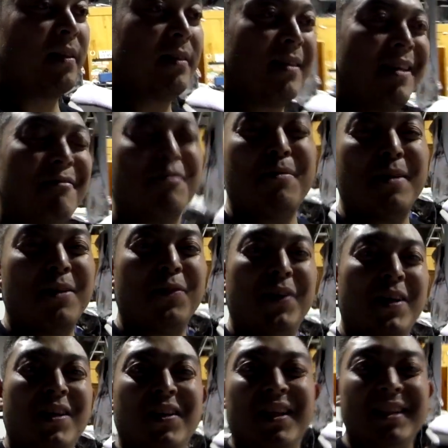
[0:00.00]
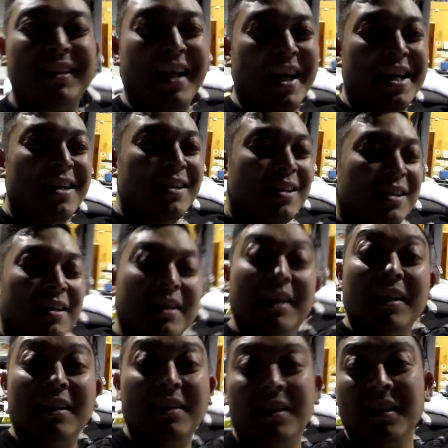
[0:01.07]
everyone out there that's hating
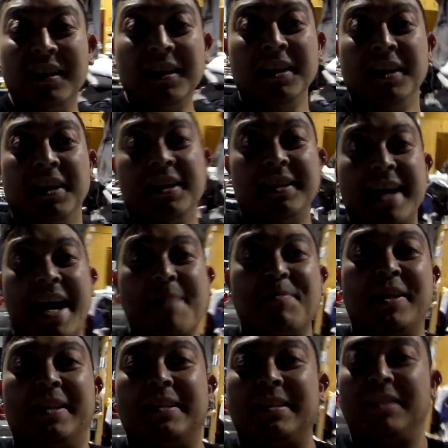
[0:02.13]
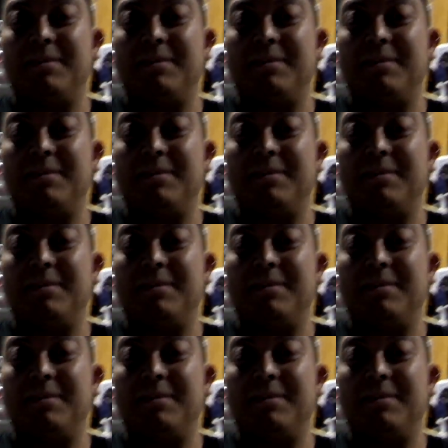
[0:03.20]
and is happy to see